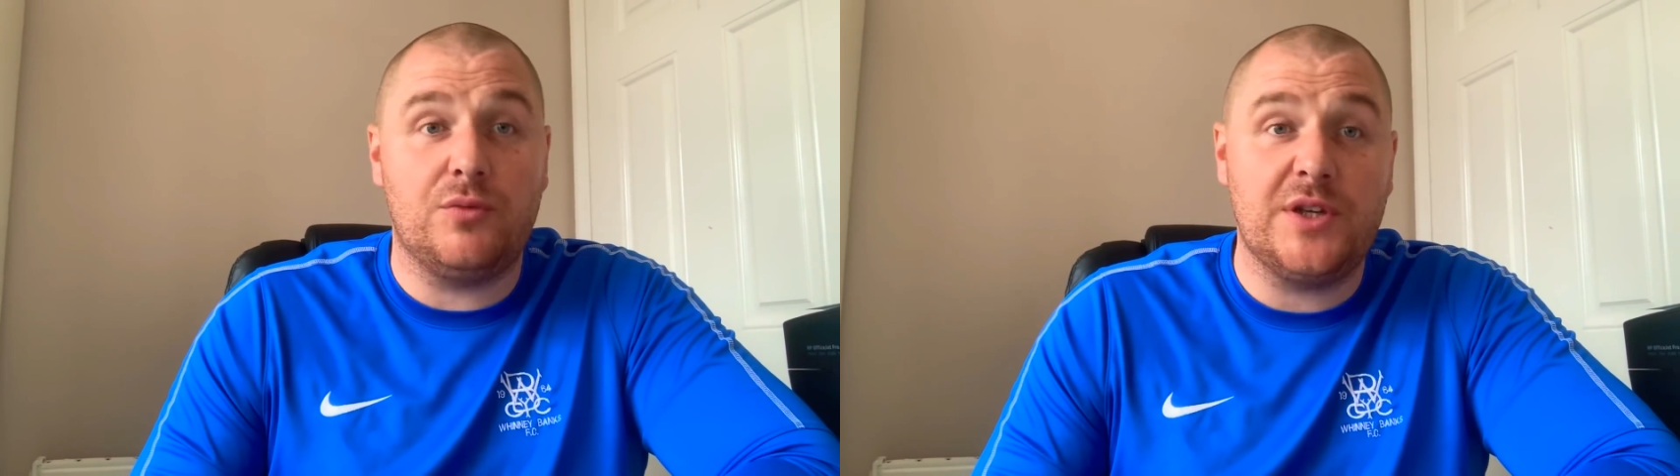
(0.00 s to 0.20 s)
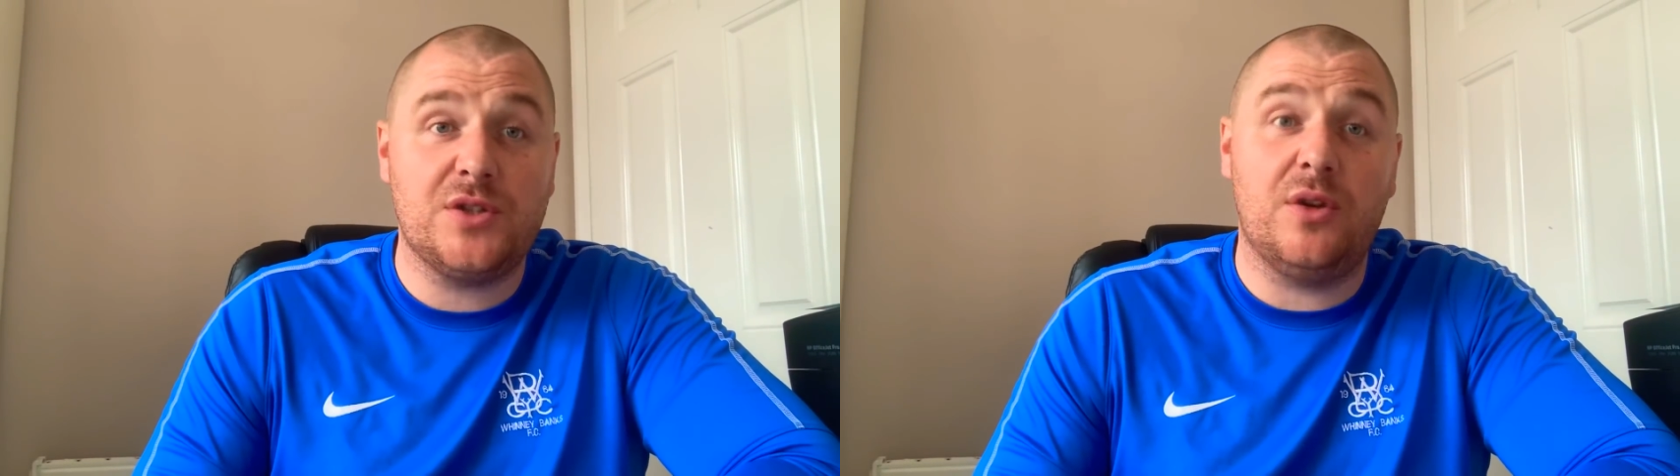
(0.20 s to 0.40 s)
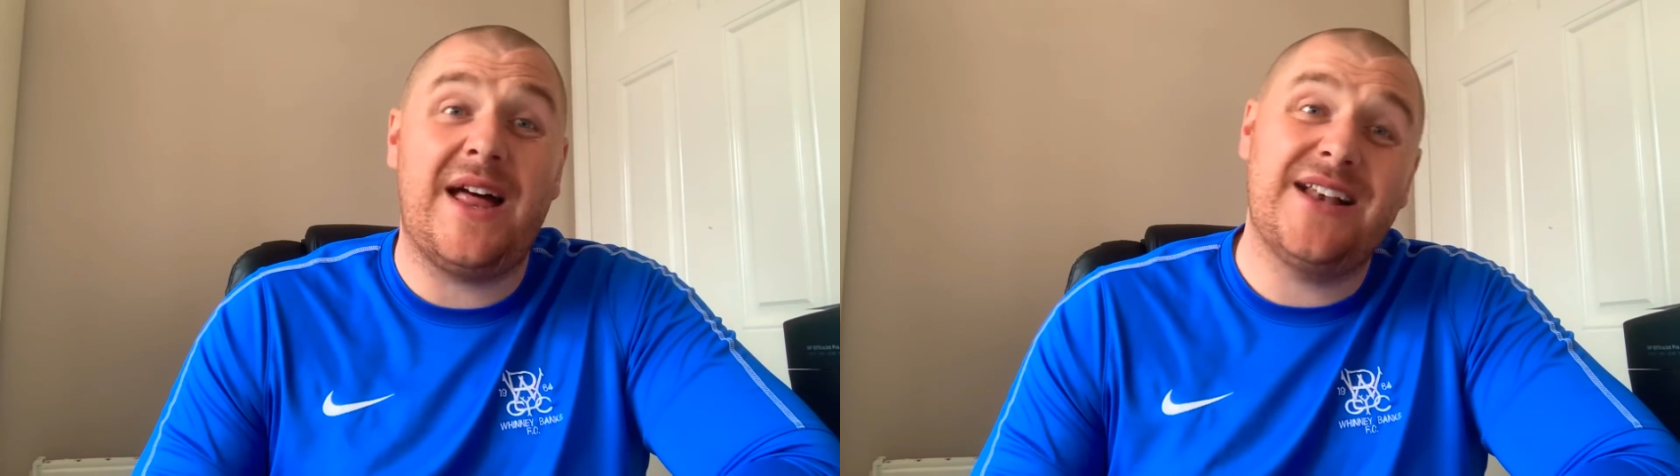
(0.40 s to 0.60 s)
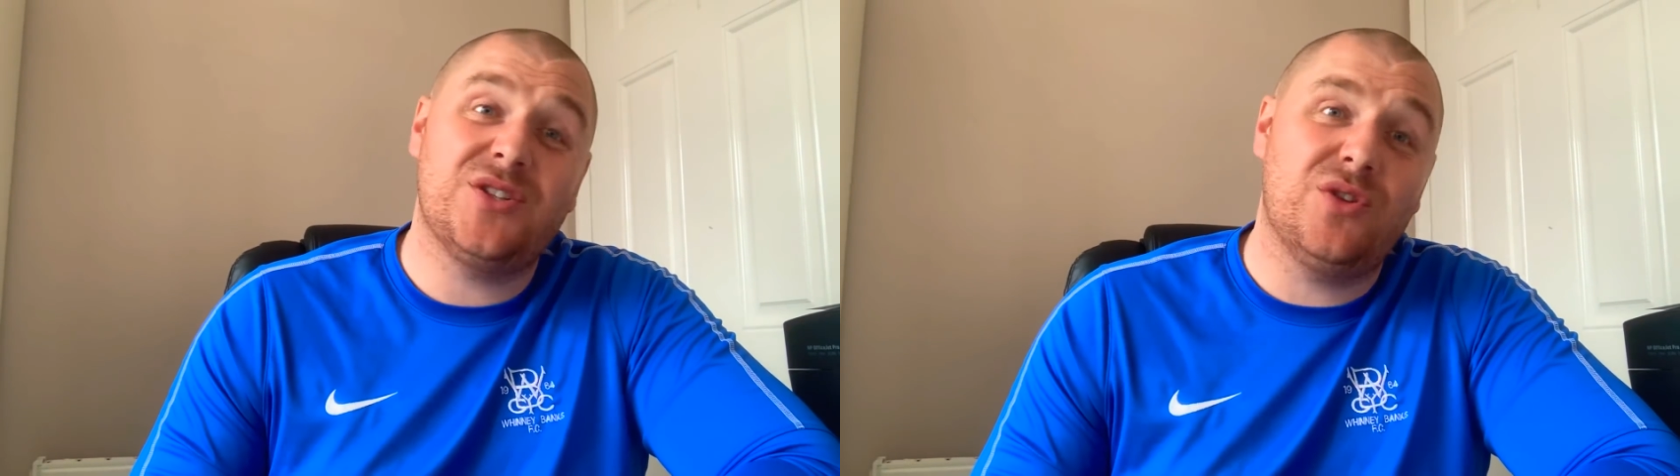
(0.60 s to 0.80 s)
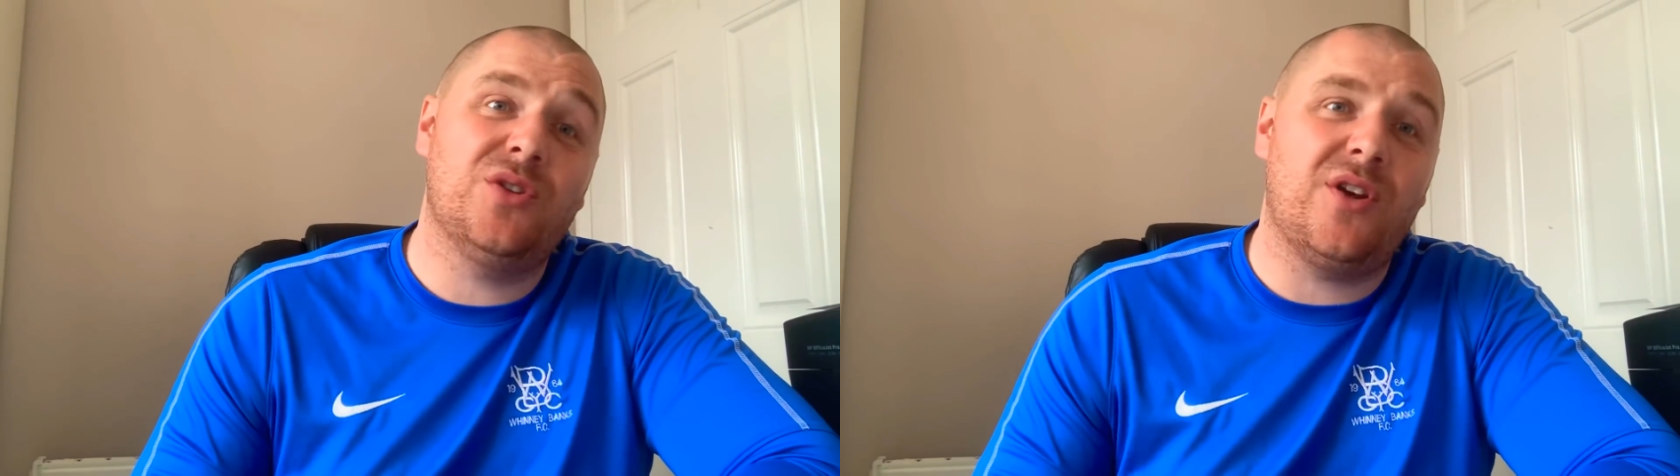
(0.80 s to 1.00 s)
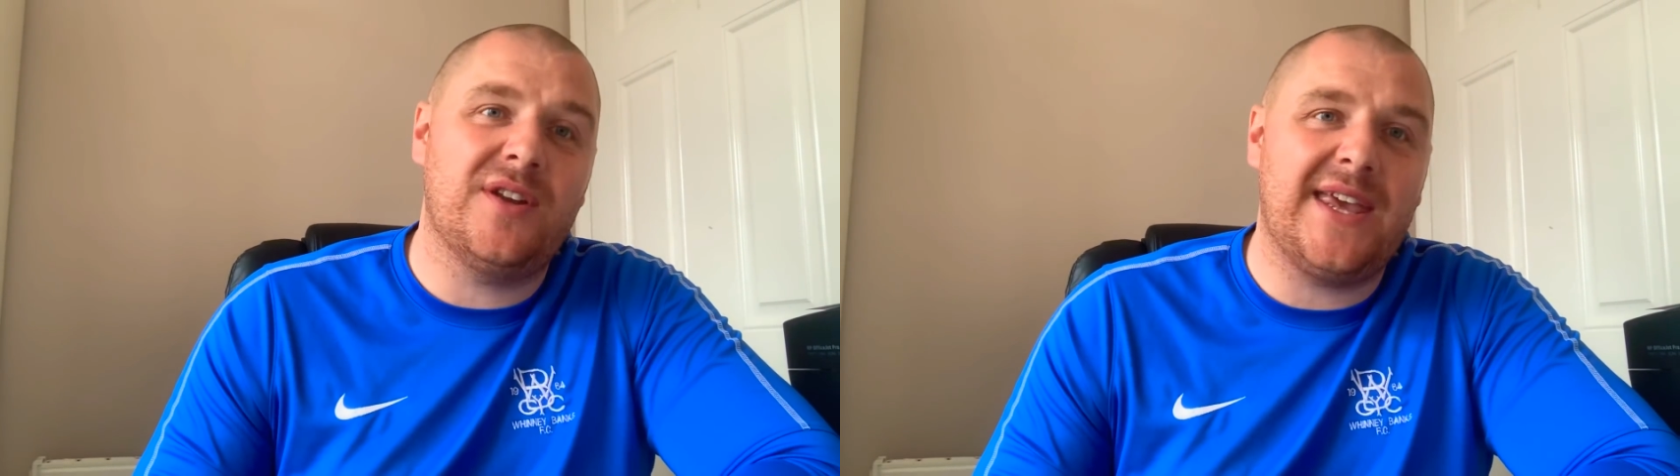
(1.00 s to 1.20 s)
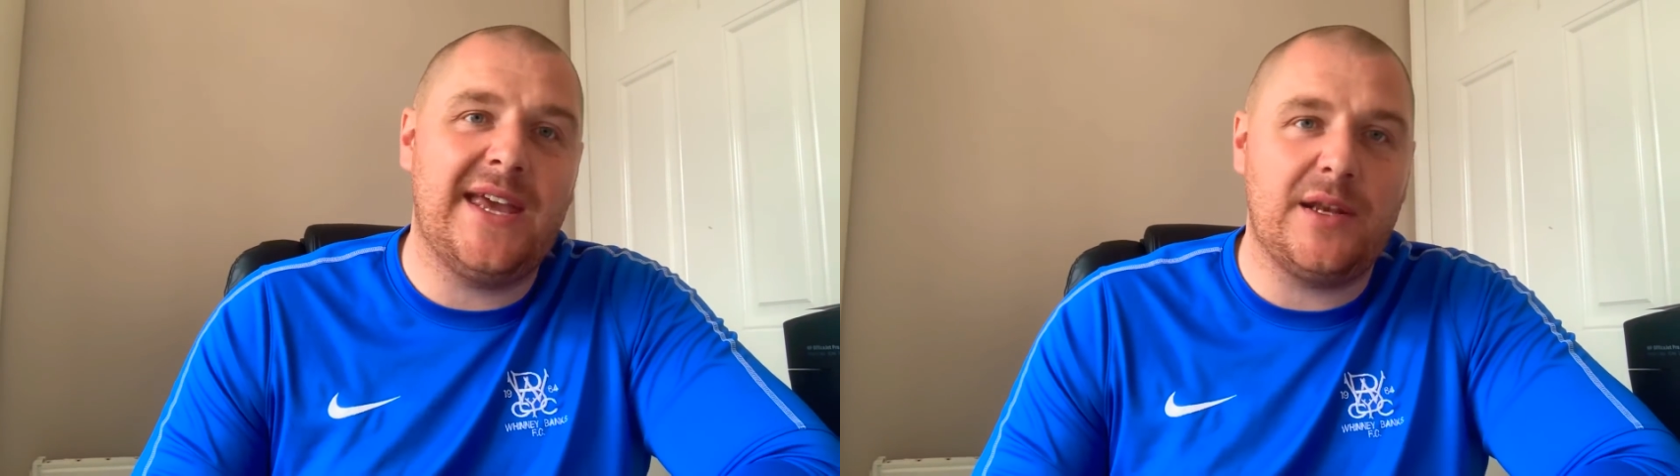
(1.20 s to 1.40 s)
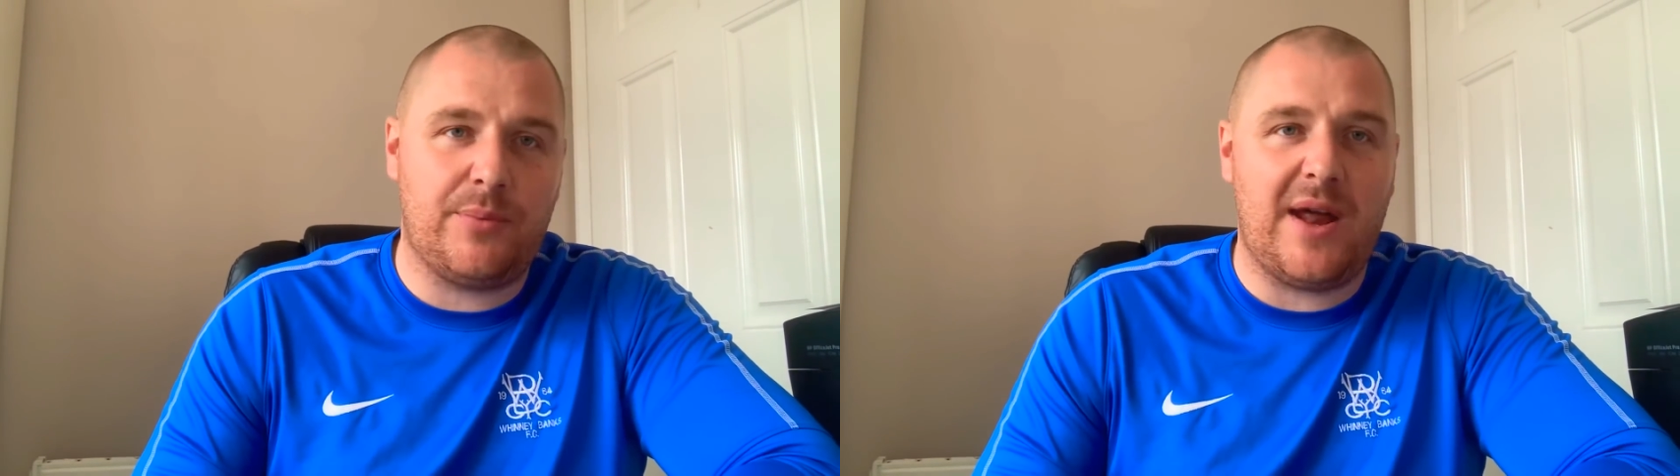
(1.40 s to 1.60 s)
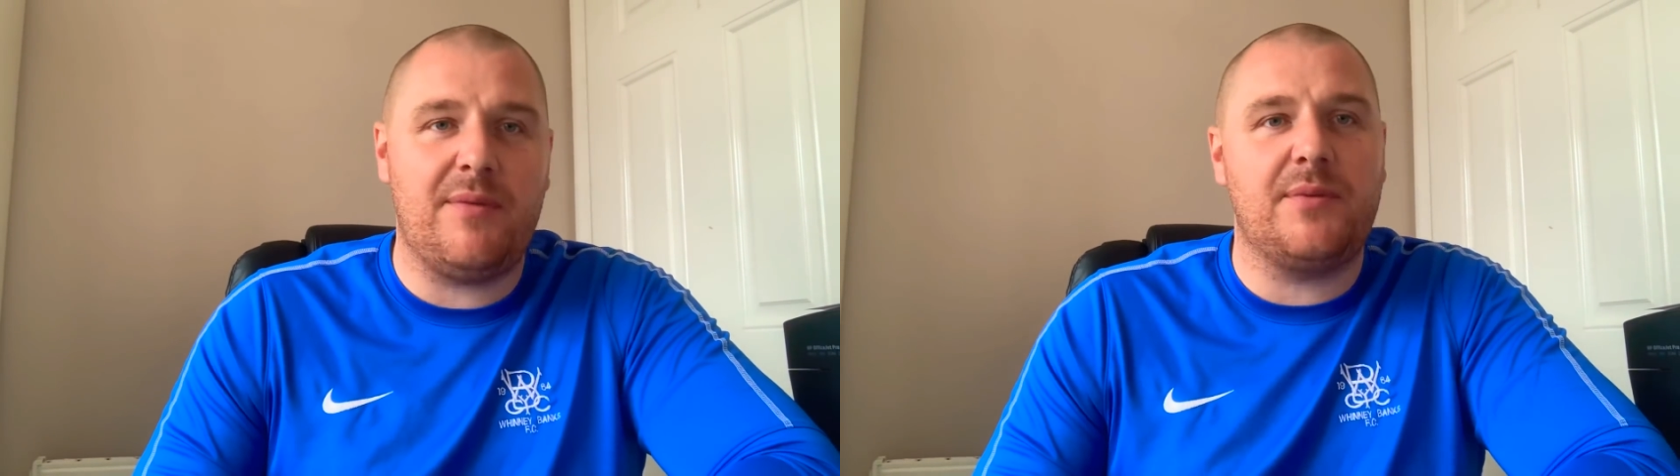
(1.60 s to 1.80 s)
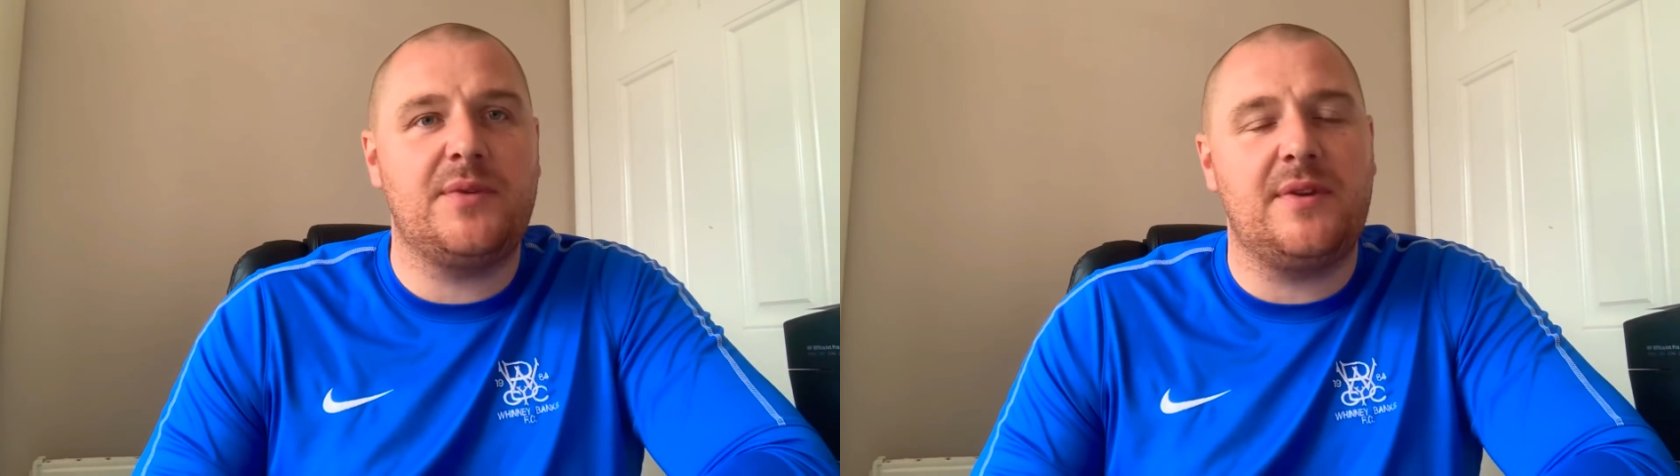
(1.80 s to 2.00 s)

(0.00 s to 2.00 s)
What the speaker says: resold and sold on again to private